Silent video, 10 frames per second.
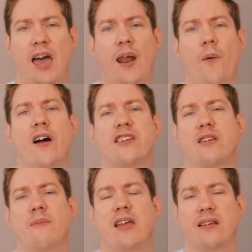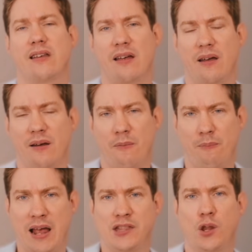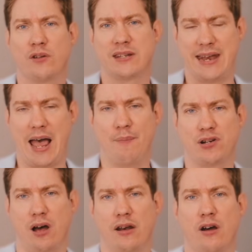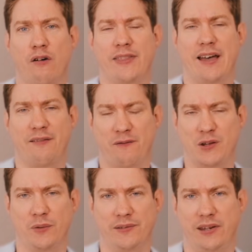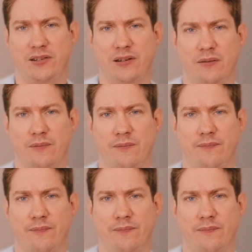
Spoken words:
And I want you to make a mental snapshot of that visualization.